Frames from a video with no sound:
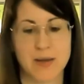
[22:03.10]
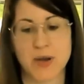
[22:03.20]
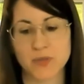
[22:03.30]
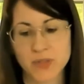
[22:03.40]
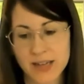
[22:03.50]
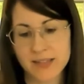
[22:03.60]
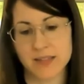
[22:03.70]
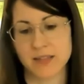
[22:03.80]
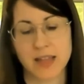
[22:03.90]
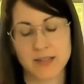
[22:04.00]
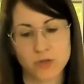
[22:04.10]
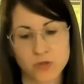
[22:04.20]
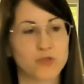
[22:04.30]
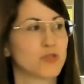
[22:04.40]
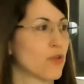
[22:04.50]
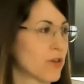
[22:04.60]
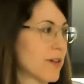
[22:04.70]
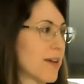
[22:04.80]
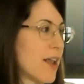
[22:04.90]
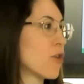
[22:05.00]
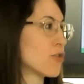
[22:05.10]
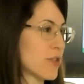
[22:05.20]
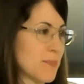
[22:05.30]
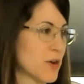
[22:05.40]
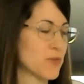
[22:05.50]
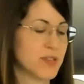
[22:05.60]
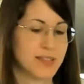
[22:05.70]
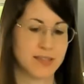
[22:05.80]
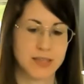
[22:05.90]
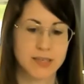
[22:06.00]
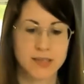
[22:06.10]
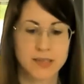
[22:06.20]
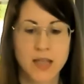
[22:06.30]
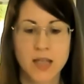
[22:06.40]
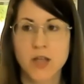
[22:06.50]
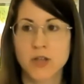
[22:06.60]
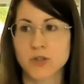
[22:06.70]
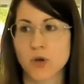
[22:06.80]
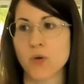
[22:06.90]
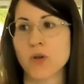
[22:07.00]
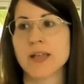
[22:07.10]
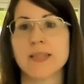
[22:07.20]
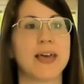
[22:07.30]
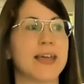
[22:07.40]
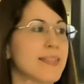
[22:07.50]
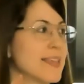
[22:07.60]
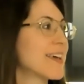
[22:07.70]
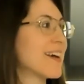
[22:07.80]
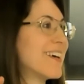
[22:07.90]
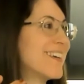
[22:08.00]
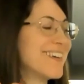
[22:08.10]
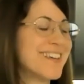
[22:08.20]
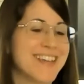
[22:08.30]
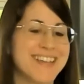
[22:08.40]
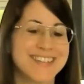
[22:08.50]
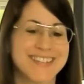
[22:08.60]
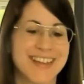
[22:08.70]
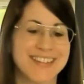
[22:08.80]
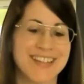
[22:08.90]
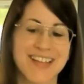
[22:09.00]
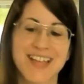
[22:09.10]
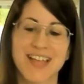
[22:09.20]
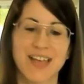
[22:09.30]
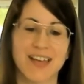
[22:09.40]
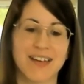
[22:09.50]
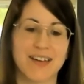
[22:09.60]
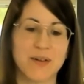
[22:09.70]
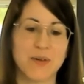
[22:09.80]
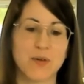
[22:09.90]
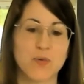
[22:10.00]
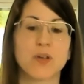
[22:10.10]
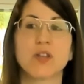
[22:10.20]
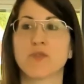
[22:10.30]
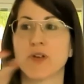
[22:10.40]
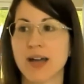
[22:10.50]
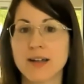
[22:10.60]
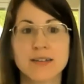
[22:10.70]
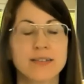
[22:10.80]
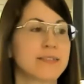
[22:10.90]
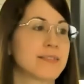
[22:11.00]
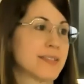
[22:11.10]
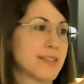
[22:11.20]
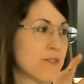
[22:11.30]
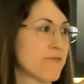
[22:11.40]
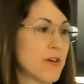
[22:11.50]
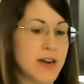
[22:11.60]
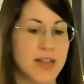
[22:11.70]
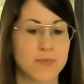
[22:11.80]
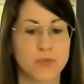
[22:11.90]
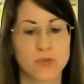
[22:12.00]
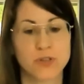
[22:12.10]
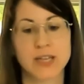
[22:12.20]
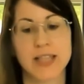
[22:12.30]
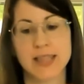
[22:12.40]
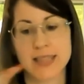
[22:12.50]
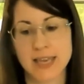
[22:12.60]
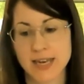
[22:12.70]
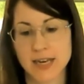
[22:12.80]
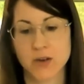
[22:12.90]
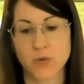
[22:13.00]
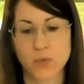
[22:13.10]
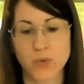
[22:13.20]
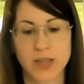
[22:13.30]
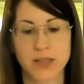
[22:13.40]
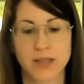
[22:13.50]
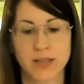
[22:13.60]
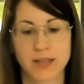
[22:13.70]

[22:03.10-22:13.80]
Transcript: about that and don't talk a lot about the statistics. So the idea is that we rank some variables, then we